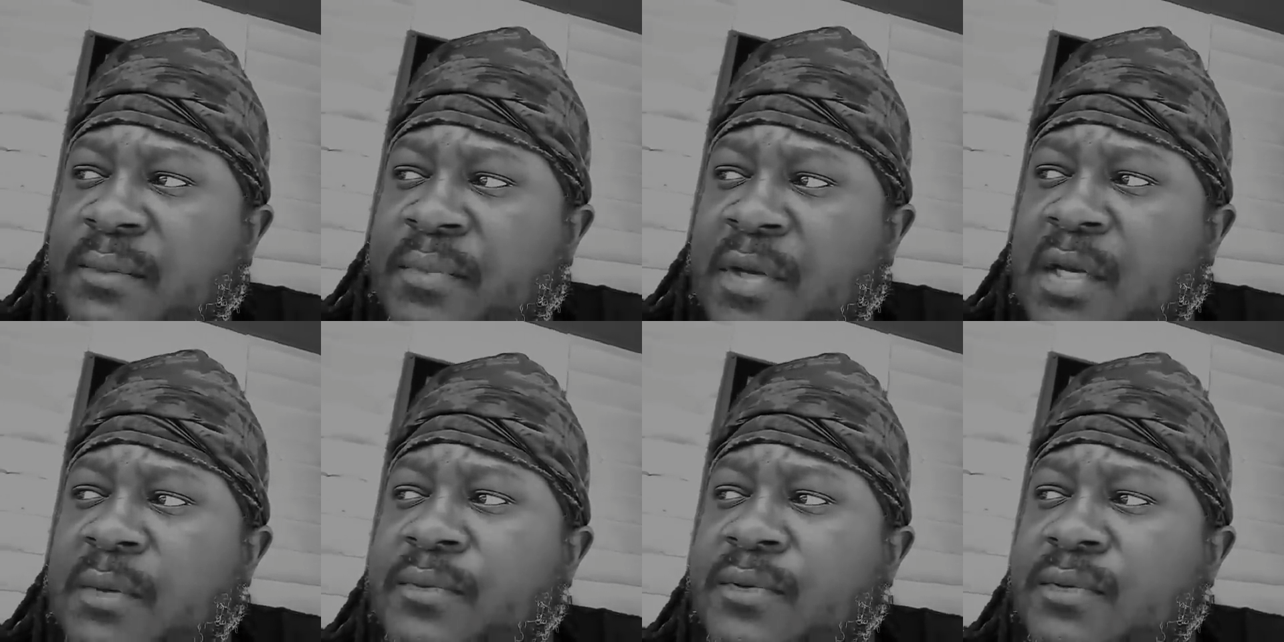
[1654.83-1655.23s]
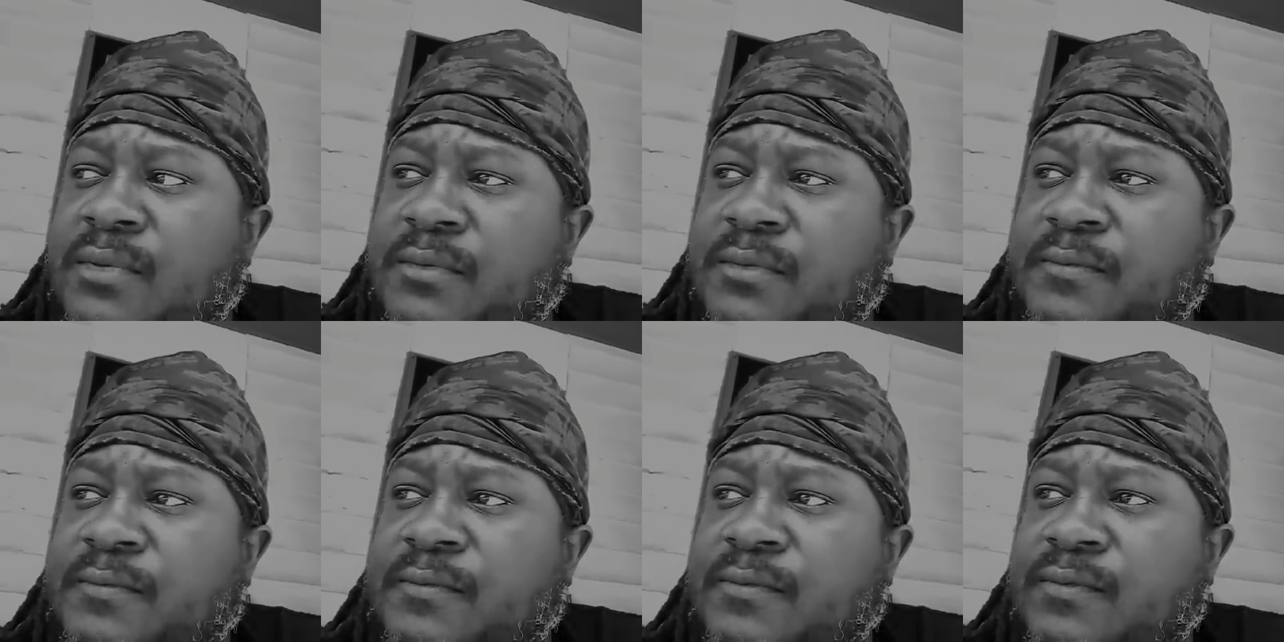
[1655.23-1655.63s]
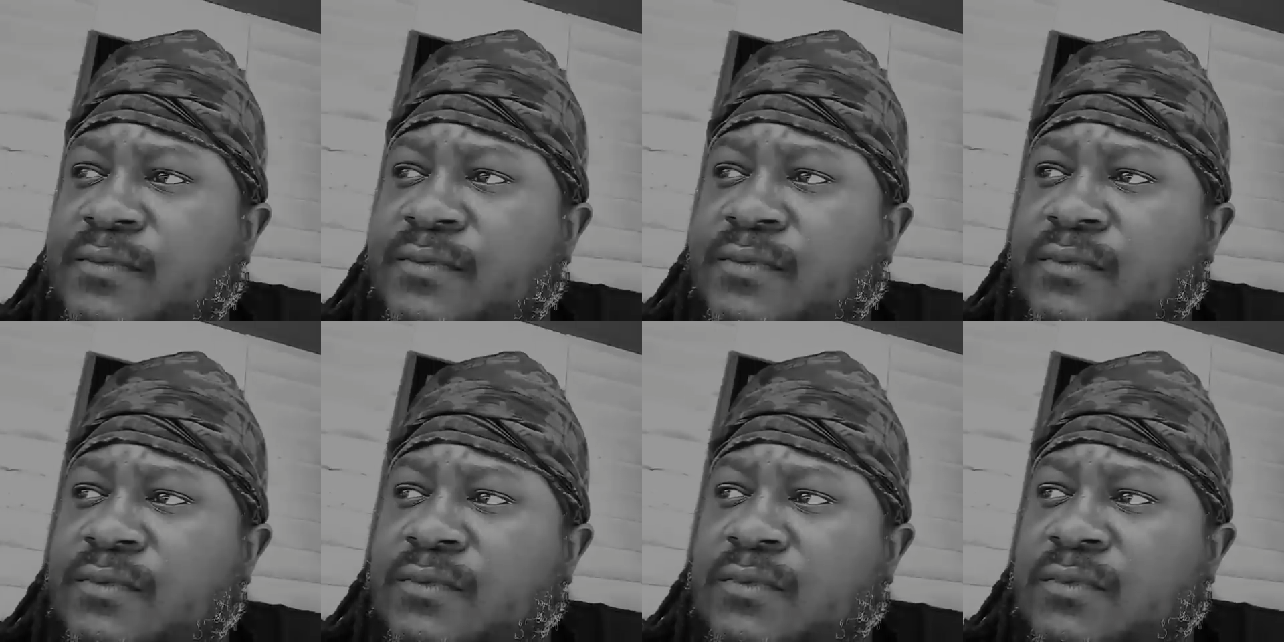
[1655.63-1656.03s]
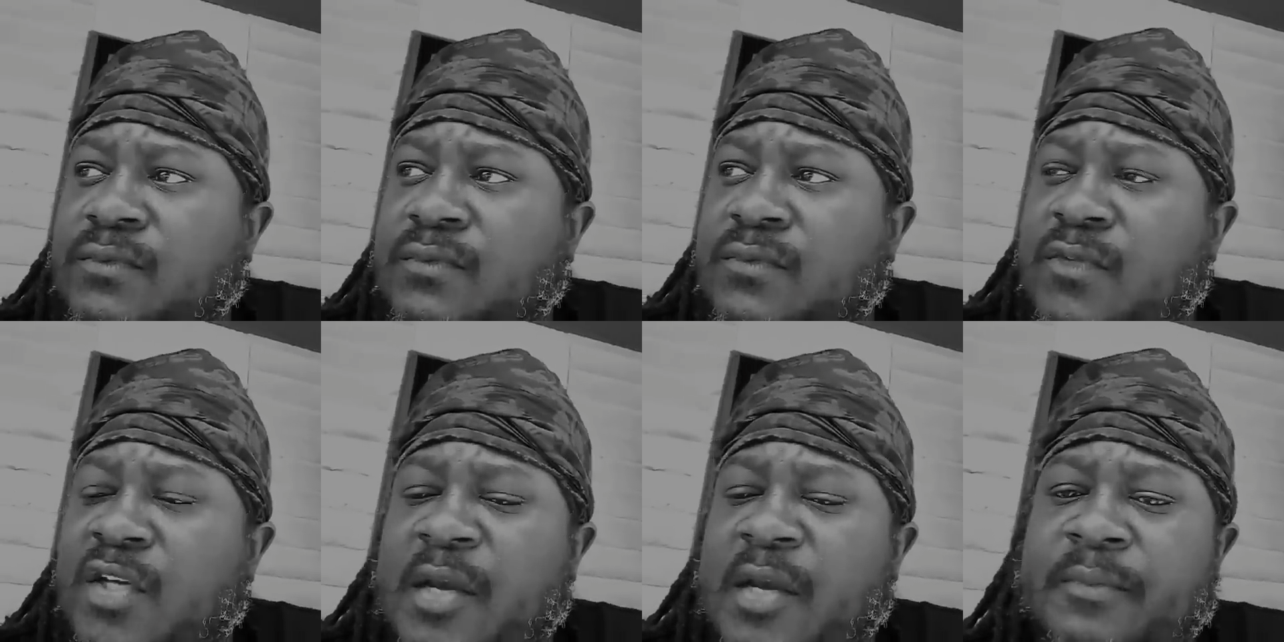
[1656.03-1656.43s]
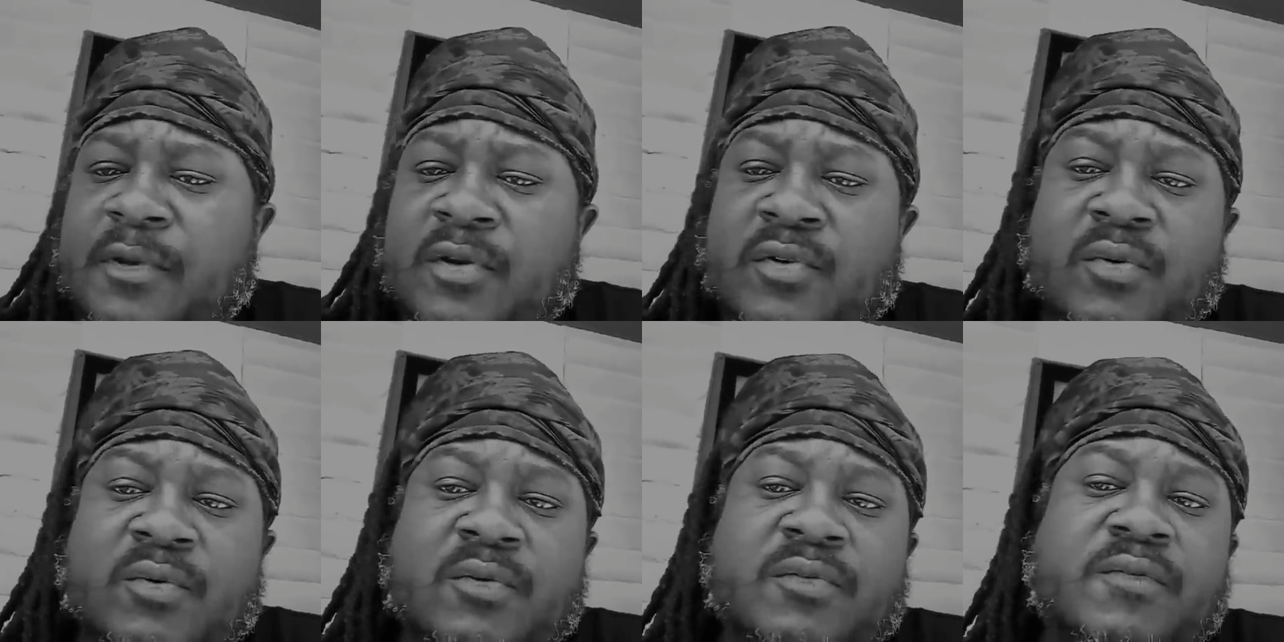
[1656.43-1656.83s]
people. Keep the
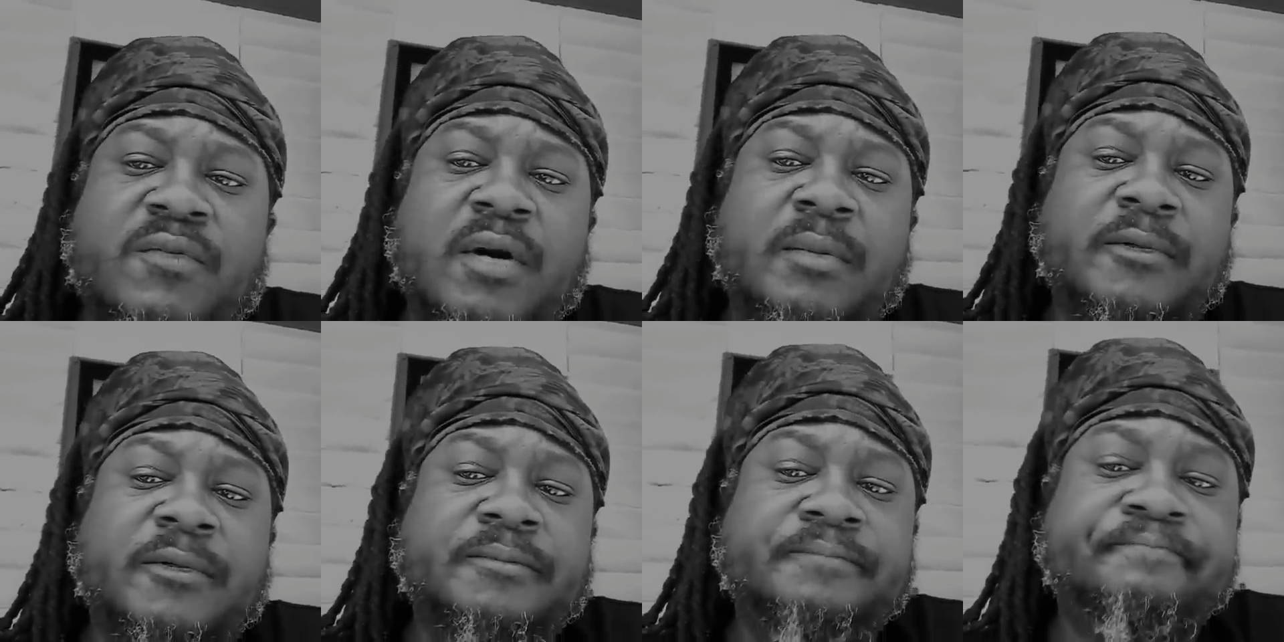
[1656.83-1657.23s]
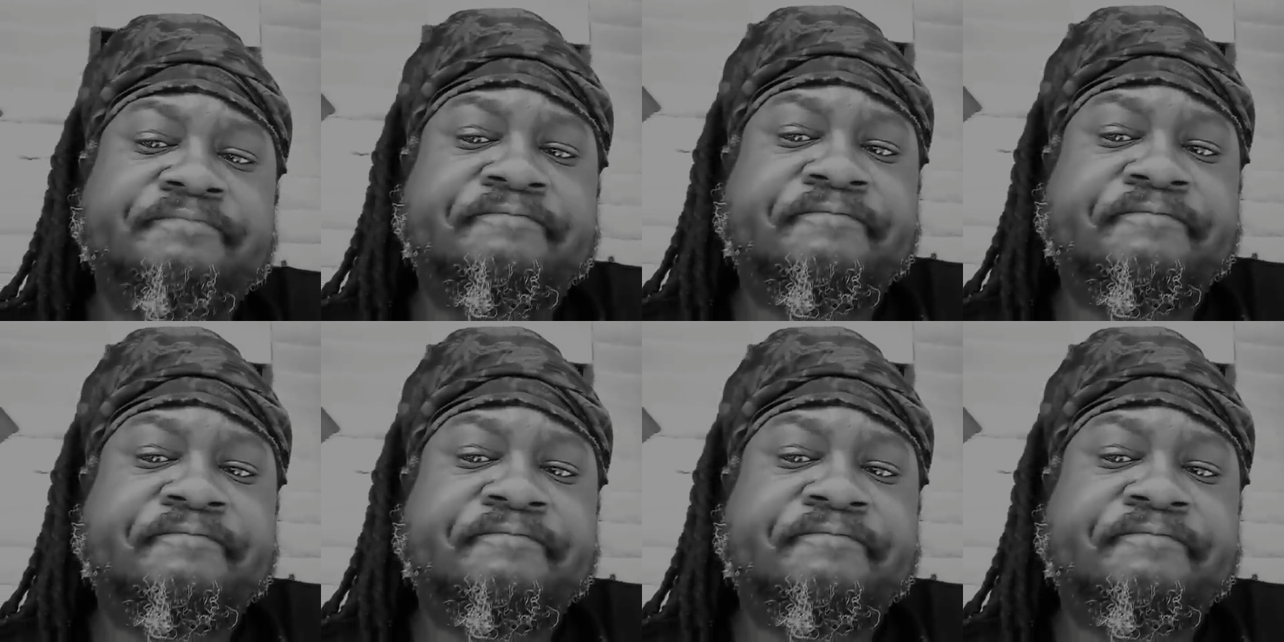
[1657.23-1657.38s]
truth from them.